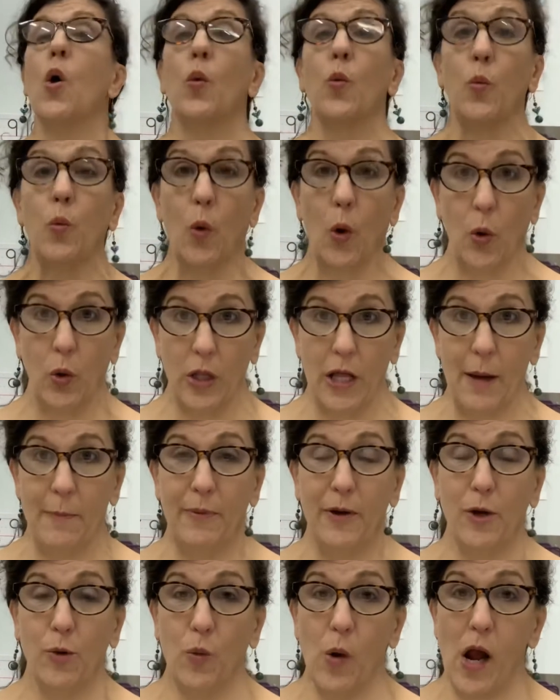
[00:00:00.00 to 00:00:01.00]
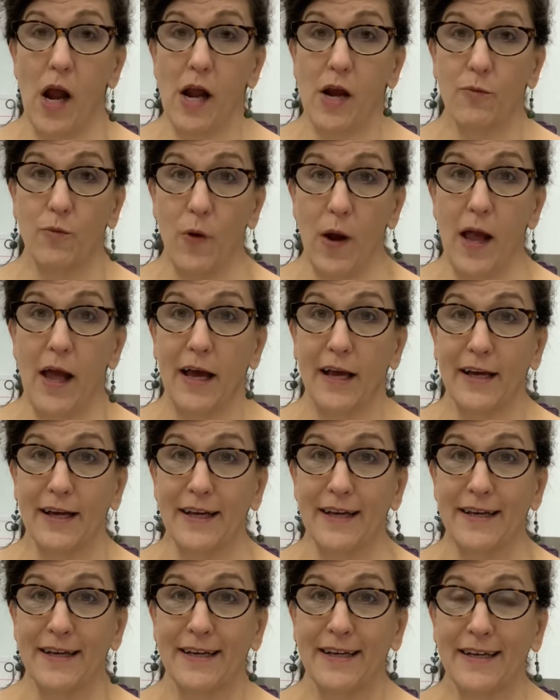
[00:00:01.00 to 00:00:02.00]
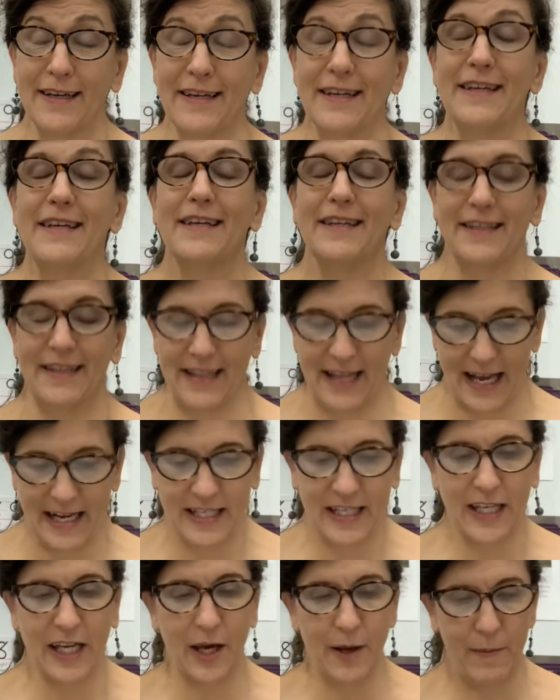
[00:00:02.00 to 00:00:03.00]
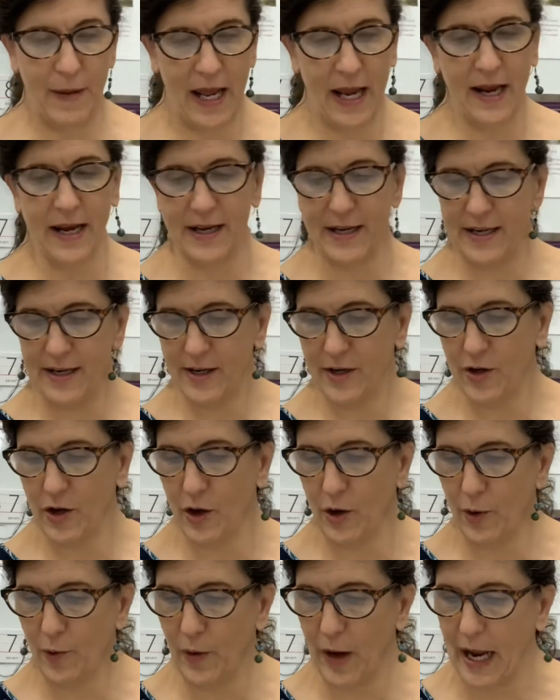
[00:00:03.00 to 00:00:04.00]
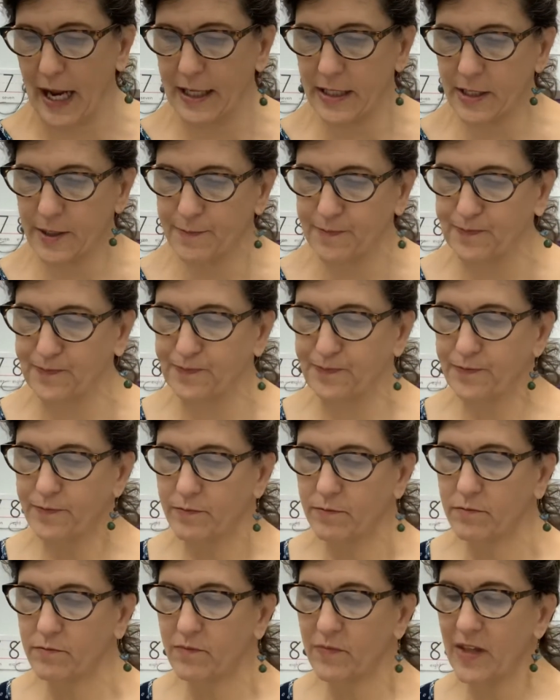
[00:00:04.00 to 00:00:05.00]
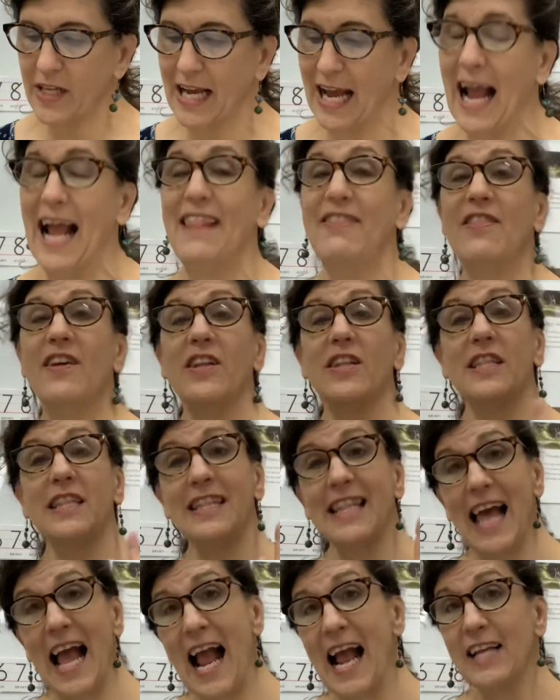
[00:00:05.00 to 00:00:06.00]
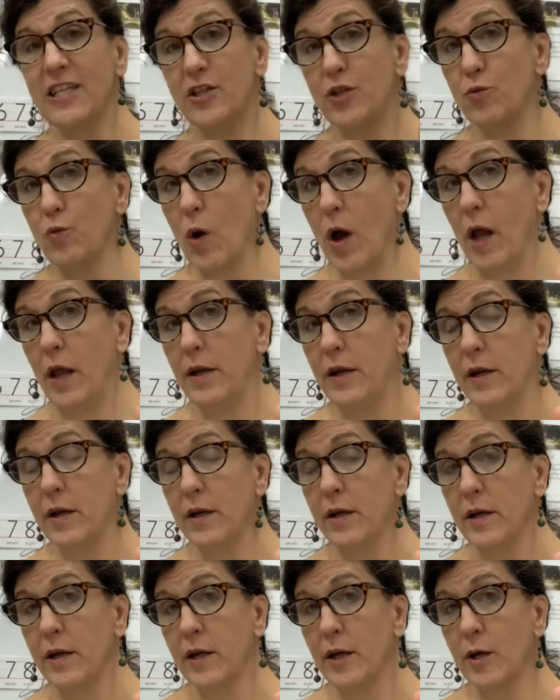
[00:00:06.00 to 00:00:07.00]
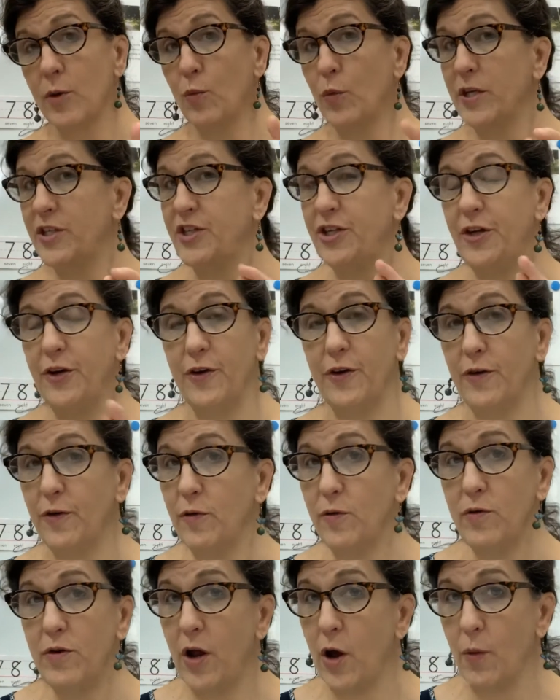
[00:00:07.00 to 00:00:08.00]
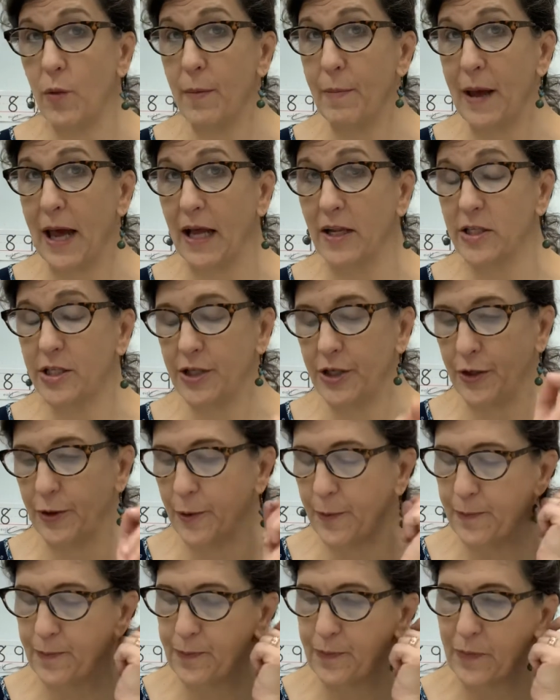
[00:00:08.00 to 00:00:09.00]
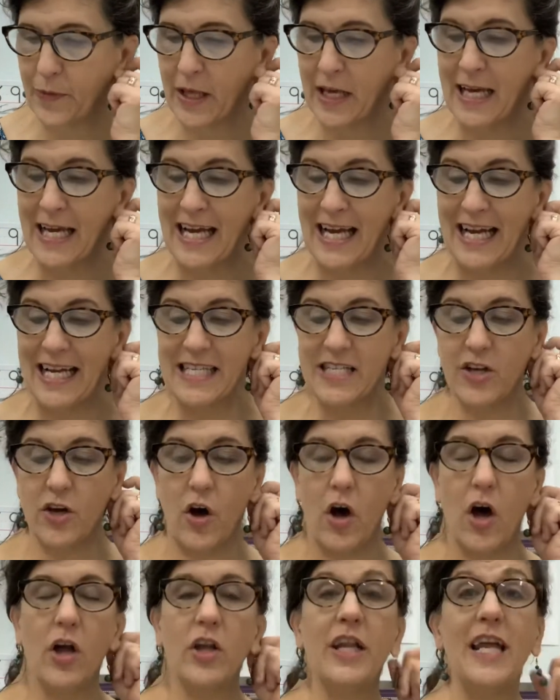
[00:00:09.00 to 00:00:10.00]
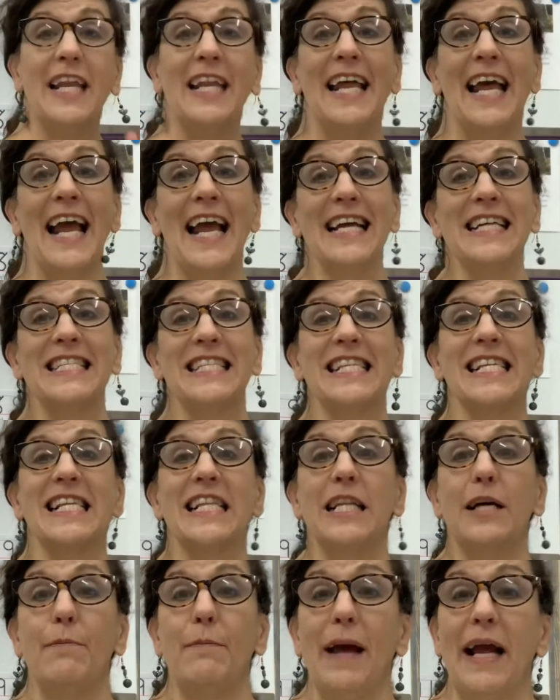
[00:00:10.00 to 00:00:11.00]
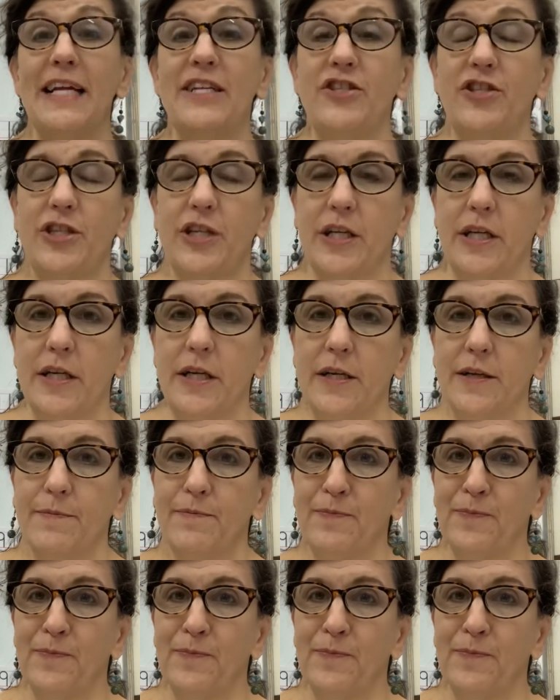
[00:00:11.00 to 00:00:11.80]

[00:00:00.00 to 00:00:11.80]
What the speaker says: Roll up your rug. That's a command. All right. And the last one, which you know about too, is called an exclamation.